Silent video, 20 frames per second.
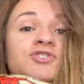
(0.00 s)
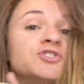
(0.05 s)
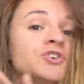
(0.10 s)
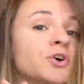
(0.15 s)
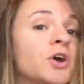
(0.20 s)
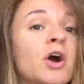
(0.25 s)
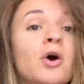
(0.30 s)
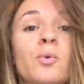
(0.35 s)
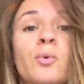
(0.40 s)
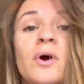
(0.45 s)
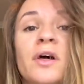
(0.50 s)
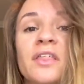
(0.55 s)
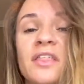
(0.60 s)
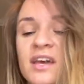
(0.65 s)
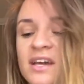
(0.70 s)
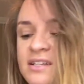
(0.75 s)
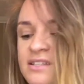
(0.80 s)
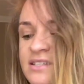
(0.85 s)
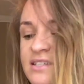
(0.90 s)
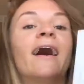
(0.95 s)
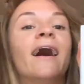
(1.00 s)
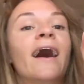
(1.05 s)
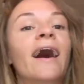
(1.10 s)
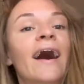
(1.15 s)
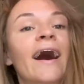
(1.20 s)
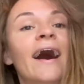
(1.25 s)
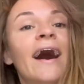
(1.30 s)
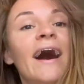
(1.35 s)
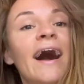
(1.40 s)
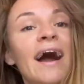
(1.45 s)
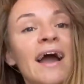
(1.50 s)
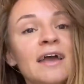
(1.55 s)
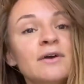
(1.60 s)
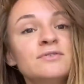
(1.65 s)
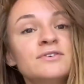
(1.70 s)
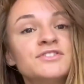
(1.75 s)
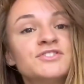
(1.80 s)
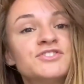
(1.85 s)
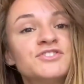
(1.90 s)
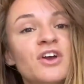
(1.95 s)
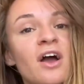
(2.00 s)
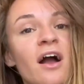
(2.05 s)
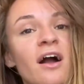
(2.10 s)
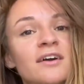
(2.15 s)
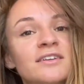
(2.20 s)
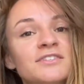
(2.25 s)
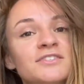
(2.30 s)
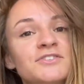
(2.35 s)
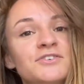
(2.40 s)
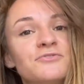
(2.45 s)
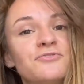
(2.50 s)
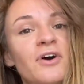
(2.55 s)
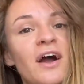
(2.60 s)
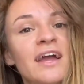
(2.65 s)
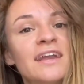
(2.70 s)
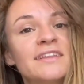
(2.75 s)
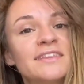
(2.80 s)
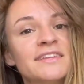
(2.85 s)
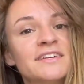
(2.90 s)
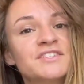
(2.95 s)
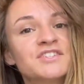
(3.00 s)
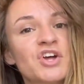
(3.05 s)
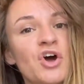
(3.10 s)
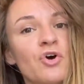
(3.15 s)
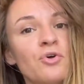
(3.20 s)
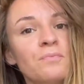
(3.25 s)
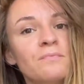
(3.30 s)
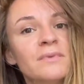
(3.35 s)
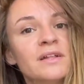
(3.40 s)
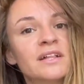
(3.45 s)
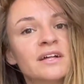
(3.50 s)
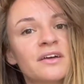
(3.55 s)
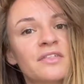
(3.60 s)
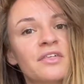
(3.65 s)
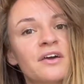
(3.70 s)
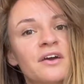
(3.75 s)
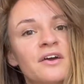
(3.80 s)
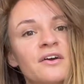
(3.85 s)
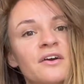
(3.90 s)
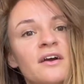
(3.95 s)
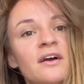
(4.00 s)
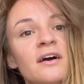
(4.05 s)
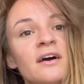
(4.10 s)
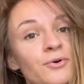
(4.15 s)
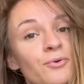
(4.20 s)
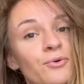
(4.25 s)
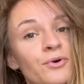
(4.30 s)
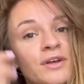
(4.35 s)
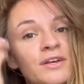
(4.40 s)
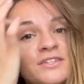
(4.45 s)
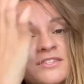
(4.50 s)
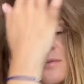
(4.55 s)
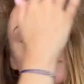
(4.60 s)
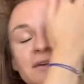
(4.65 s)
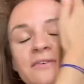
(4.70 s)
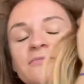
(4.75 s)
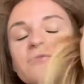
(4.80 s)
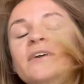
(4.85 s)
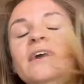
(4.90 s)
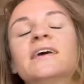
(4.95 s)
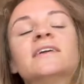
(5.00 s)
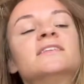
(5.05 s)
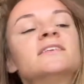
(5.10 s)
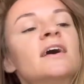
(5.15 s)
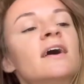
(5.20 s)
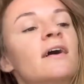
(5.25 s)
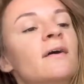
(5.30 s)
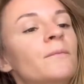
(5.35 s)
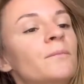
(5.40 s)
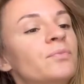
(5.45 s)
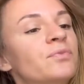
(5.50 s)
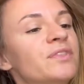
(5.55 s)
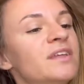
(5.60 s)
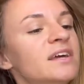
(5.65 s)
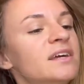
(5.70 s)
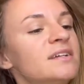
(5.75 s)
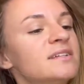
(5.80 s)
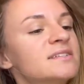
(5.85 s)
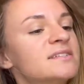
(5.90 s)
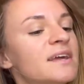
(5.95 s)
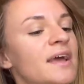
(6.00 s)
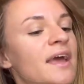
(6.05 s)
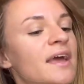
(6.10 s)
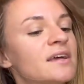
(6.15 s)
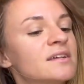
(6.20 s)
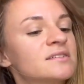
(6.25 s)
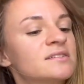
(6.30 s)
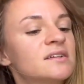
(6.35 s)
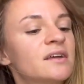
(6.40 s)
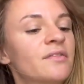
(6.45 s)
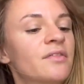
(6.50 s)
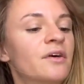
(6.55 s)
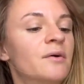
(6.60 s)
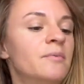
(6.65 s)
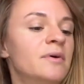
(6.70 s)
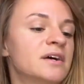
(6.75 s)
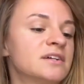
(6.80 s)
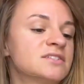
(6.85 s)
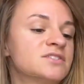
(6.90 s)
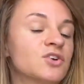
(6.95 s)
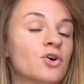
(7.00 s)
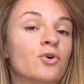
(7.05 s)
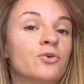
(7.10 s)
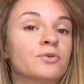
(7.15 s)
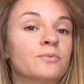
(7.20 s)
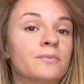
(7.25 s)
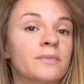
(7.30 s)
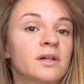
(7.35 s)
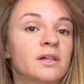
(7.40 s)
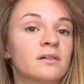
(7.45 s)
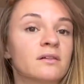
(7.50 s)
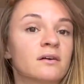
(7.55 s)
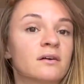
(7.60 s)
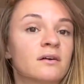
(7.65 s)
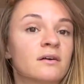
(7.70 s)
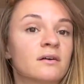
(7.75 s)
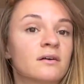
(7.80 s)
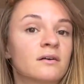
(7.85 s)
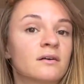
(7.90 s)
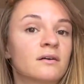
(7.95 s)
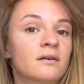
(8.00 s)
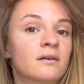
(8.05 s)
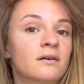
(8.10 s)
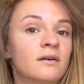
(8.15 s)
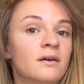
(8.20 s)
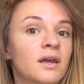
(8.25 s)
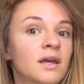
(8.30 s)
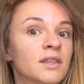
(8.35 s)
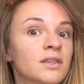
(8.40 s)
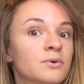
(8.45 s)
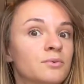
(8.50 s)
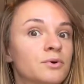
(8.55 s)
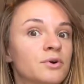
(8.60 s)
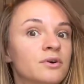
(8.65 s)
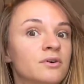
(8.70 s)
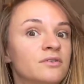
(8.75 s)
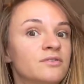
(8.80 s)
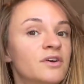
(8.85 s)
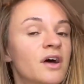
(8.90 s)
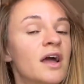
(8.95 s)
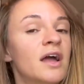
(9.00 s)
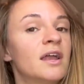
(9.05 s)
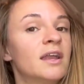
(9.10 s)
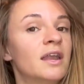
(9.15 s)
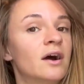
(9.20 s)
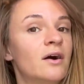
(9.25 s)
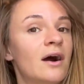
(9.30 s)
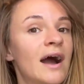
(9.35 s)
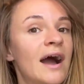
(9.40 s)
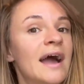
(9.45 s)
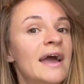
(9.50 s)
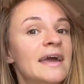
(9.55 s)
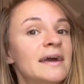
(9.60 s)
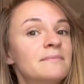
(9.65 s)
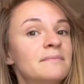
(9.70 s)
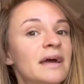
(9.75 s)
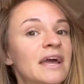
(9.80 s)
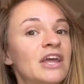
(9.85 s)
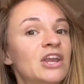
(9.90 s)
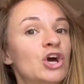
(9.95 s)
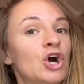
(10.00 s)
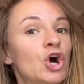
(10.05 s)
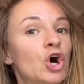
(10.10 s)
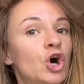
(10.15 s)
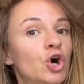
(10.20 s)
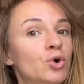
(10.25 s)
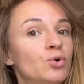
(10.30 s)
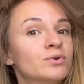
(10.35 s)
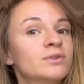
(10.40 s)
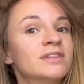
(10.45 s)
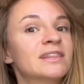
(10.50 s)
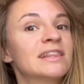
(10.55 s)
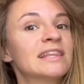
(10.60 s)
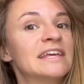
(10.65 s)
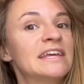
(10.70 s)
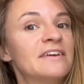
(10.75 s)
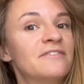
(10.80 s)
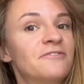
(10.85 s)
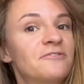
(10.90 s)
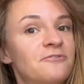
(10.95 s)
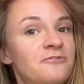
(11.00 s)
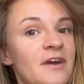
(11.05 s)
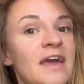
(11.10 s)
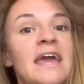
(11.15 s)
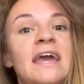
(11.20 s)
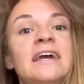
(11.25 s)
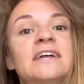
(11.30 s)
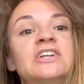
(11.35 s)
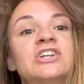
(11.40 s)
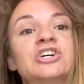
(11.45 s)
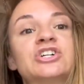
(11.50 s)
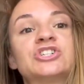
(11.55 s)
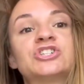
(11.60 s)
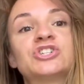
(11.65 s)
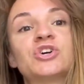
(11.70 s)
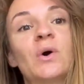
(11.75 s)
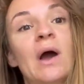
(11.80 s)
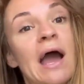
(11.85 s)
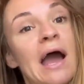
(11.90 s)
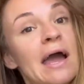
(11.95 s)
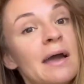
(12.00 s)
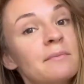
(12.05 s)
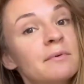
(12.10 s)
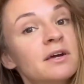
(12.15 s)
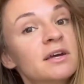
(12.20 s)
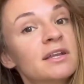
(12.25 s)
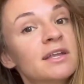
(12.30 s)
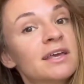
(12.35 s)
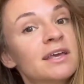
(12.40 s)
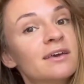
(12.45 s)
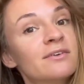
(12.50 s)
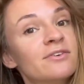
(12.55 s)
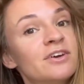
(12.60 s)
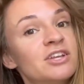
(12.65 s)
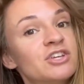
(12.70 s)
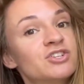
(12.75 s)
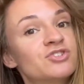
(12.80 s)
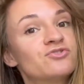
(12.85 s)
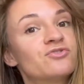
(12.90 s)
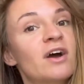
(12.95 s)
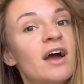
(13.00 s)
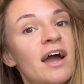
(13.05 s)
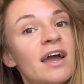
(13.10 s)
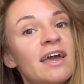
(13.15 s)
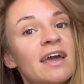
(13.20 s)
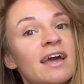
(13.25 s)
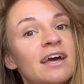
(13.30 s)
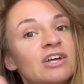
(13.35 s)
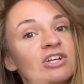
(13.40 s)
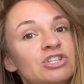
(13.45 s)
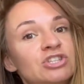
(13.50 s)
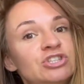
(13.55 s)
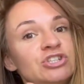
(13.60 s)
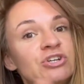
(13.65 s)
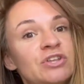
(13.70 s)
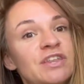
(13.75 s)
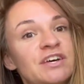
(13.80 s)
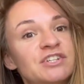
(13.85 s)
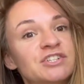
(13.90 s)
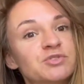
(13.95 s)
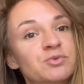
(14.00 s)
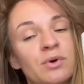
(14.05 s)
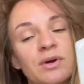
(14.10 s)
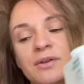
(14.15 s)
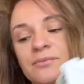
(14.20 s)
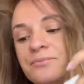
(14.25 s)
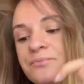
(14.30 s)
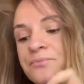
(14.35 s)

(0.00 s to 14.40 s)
to go with it. I was shocked to find this oat milk there. According to my friend, this is the best oat milk in the world. Now I am an Oatly fan, so I'm gonna give it a try to this one.